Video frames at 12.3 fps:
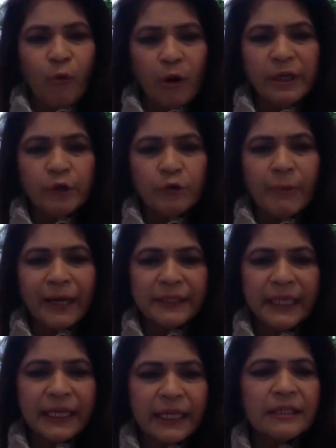volume, I
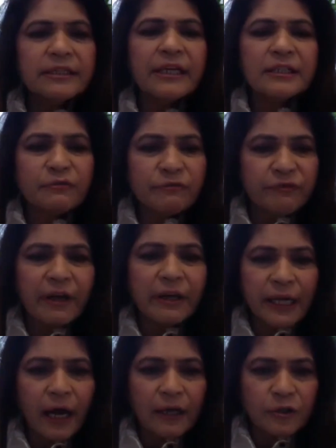think India is
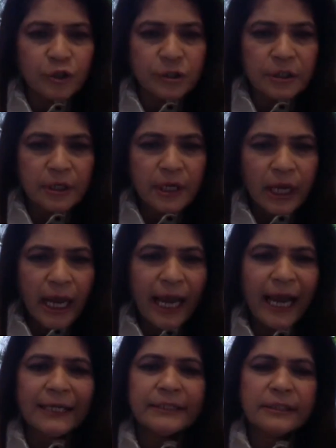very large,
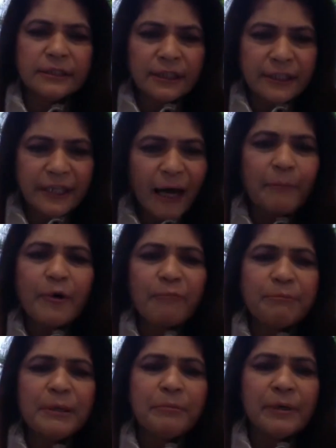and the number of
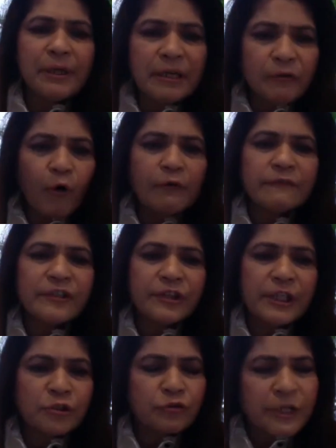people involved in
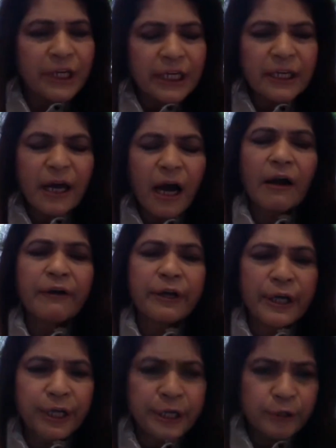this trade are
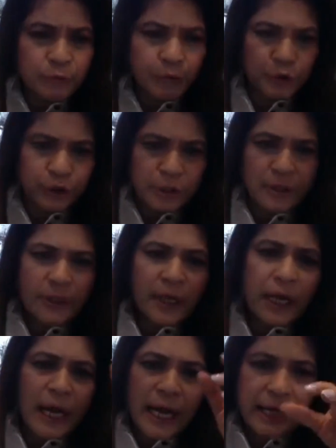huge.
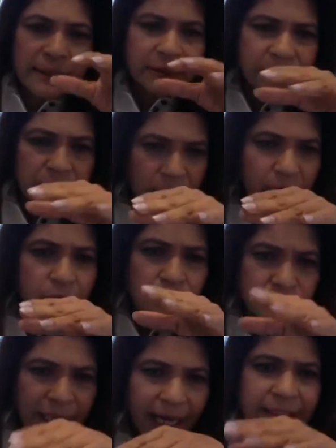And
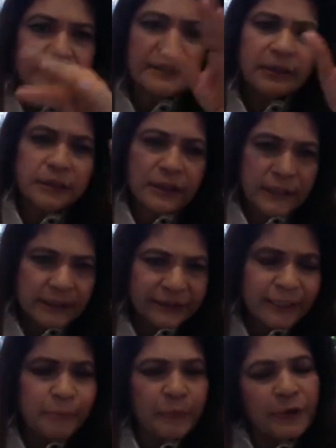that is
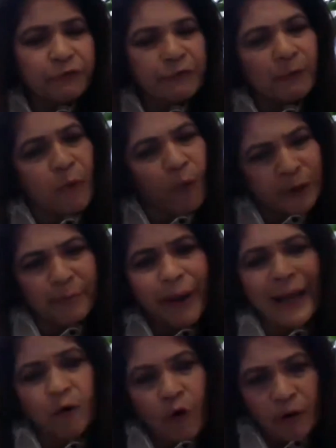separate from what
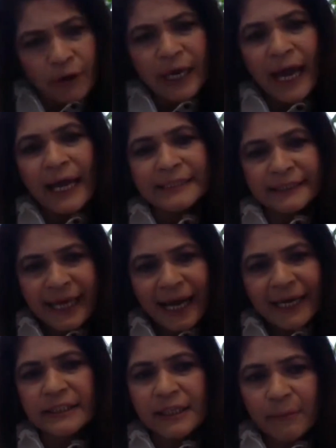Bangkok has,
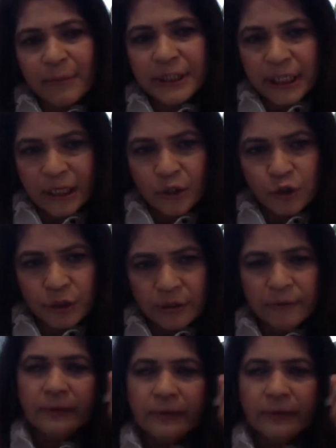that limitation.